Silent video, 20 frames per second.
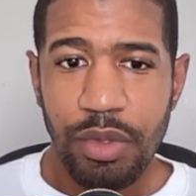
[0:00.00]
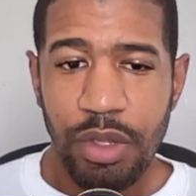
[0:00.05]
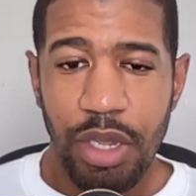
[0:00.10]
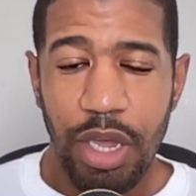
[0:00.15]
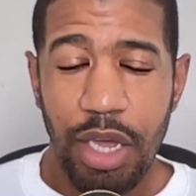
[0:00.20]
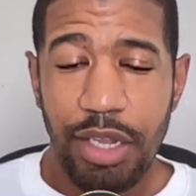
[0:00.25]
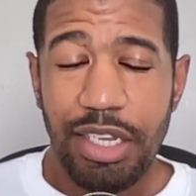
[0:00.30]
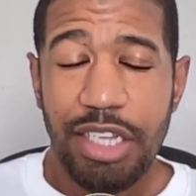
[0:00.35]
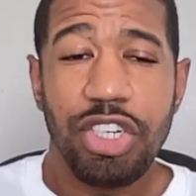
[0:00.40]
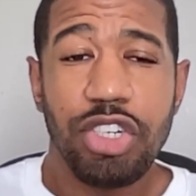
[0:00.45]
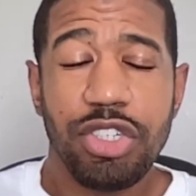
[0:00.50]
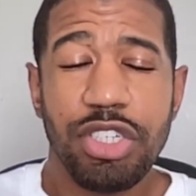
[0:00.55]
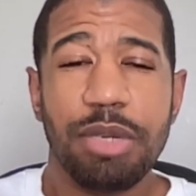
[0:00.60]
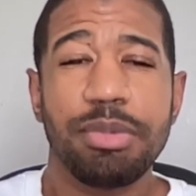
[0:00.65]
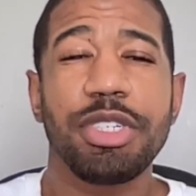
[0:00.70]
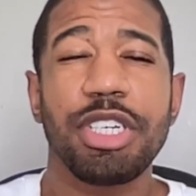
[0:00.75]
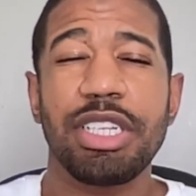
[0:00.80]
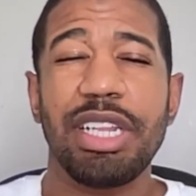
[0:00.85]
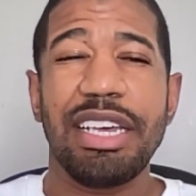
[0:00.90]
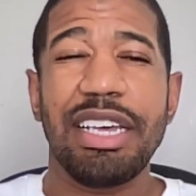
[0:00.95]
Unless your
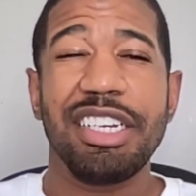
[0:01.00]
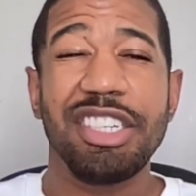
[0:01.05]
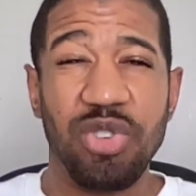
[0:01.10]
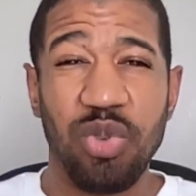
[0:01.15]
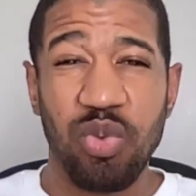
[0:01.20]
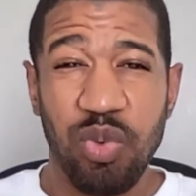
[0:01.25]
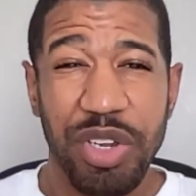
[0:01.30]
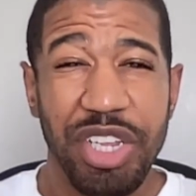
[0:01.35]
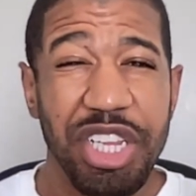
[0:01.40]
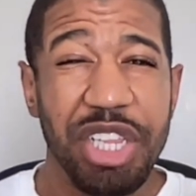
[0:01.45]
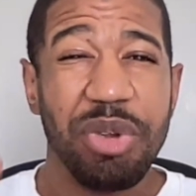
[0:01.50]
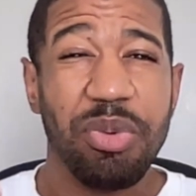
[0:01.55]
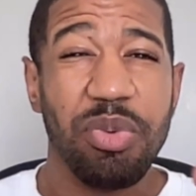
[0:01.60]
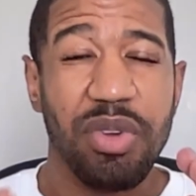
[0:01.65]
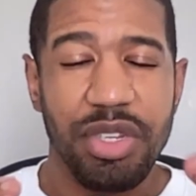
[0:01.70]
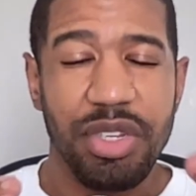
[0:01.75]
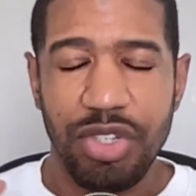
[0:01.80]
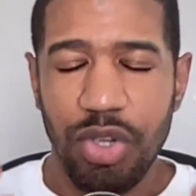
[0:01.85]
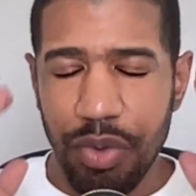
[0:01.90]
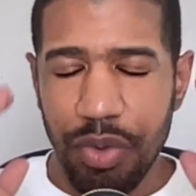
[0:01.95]
subject line is
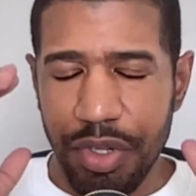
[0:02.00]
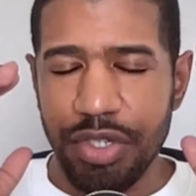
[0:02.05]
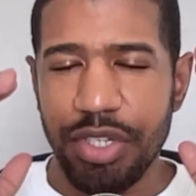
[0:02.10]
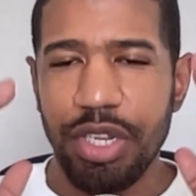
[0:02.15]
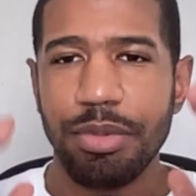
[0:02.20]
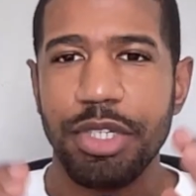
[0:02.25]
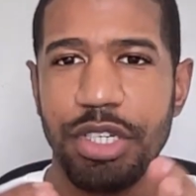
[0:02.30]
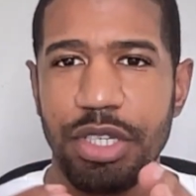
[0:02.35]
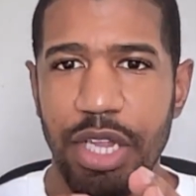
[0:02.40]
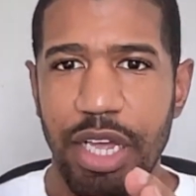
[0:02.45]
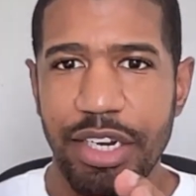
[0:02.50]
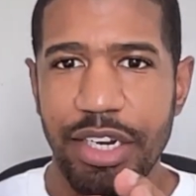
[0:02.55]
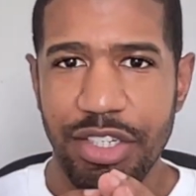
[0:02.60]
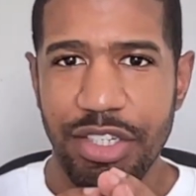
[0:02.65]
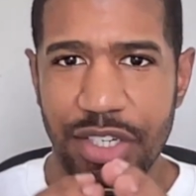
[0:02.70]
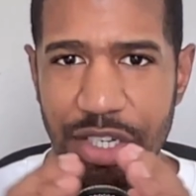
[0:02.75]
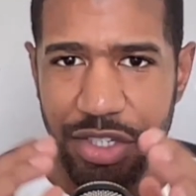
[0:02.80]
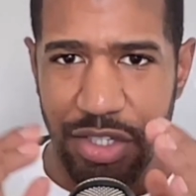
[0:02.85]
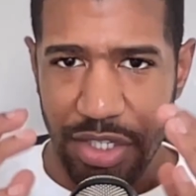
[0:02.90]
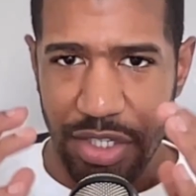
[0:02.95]
the subject line
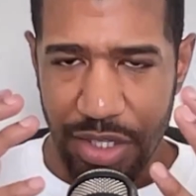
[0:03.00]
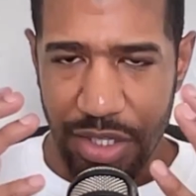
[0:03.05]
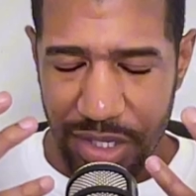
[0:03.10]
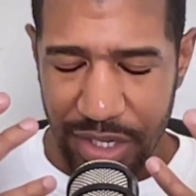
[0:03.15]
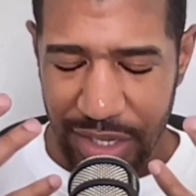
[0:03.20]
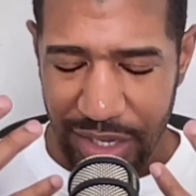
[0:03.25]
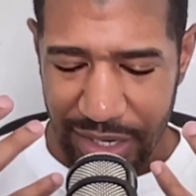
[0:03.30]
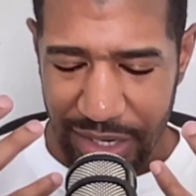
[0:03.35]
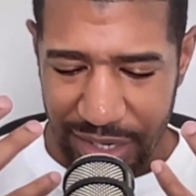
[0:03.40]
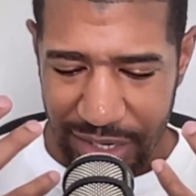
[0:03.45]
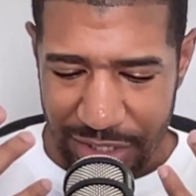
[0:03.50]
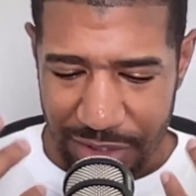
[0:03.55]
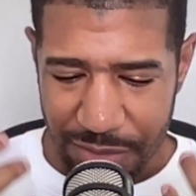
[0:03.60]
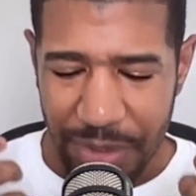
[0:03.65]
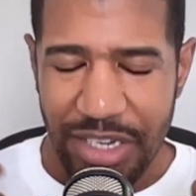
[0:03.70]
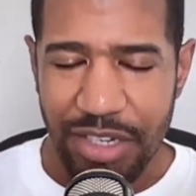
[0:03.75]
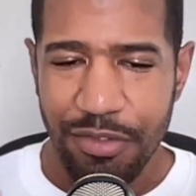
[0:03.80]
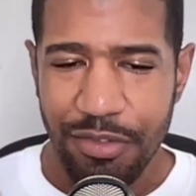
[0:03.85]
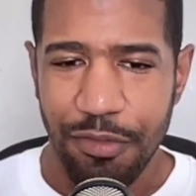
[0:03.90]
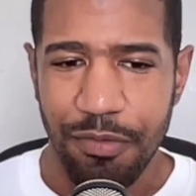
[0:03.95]
is
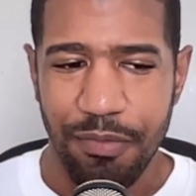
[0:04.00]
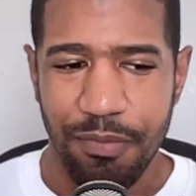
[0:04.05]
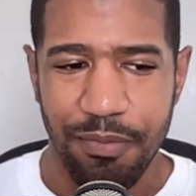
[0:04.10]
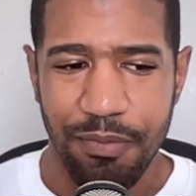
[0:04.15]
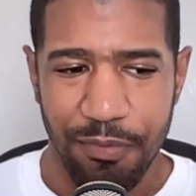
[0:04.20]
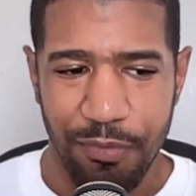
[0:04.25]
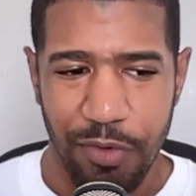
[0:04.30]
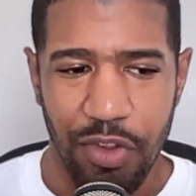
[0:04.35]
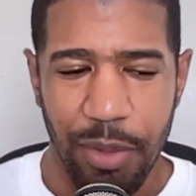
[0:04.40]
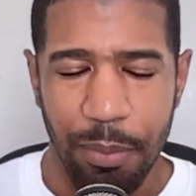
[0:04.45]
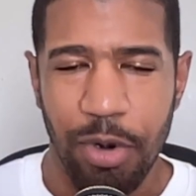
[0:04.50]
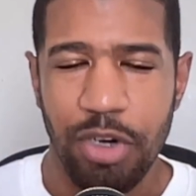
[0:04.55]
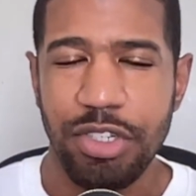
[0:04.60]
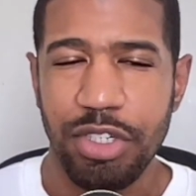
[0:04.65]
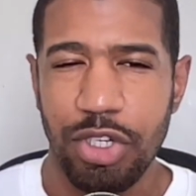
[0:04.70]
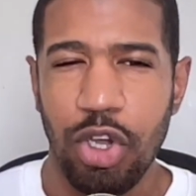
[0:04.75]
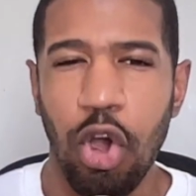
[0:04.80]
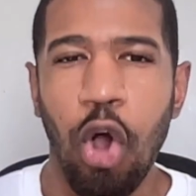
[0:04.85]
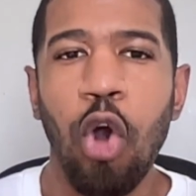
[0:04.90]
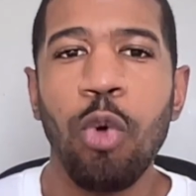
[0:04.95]
meant for the person
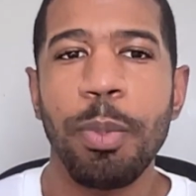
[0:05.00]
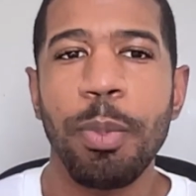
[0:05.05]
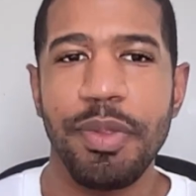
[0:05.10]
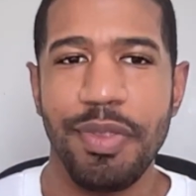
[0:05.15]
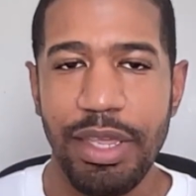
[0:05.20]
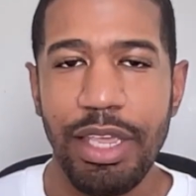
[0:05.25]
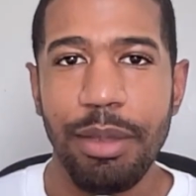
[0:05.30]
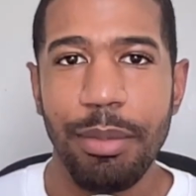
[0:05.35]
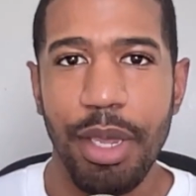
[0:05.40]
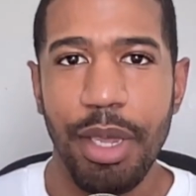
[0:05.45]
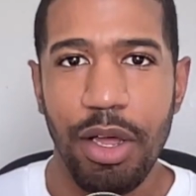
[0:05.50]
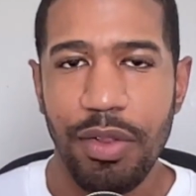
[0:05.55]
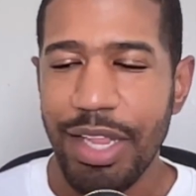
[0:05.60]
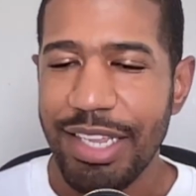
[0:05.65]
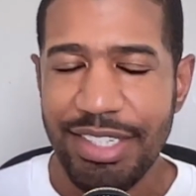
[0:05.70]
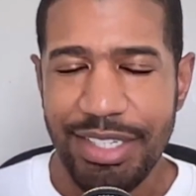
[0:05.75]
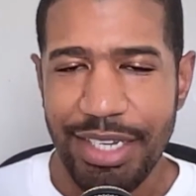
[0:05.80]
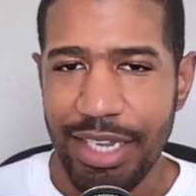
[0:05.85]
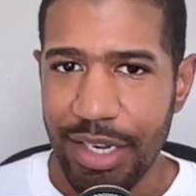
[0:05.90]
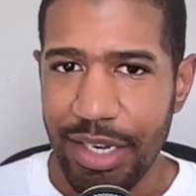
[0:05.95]
to open the email.
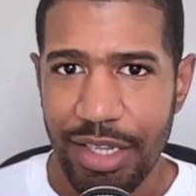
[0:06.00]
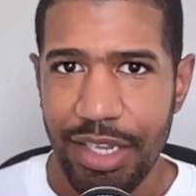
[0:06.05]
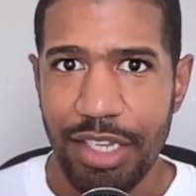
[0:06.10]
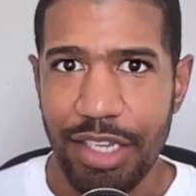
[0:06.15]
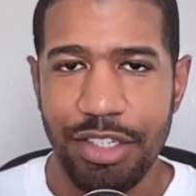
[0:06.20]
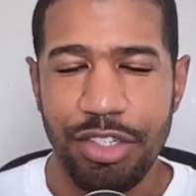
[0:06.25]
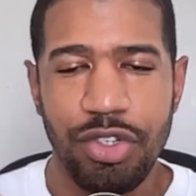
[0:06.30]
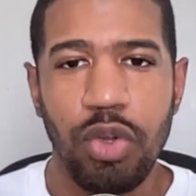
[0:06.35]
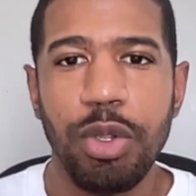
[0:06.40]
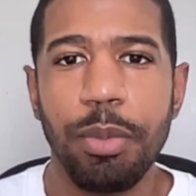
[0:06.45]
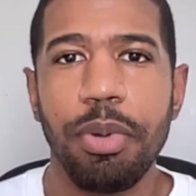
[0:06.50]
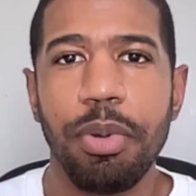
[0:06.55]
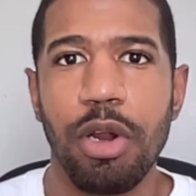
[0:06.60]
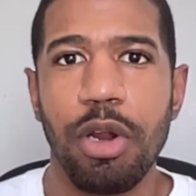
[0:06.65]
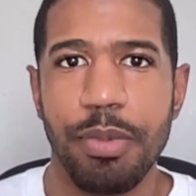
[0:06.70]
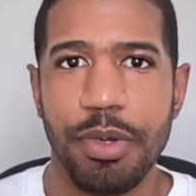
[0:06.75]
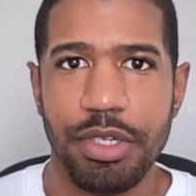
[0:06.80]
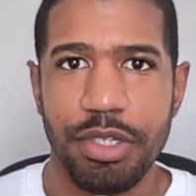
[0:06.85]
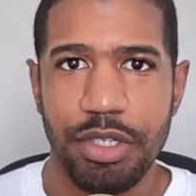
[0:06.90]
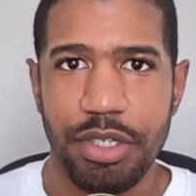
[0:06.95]
That's it. That's its only
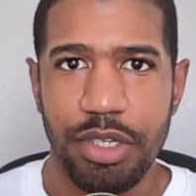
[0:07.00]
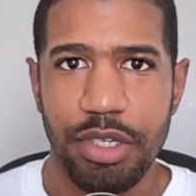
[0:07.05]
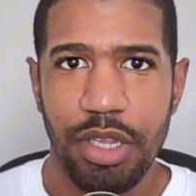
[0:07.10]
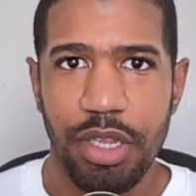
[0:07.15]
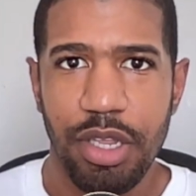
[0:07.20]
purpose.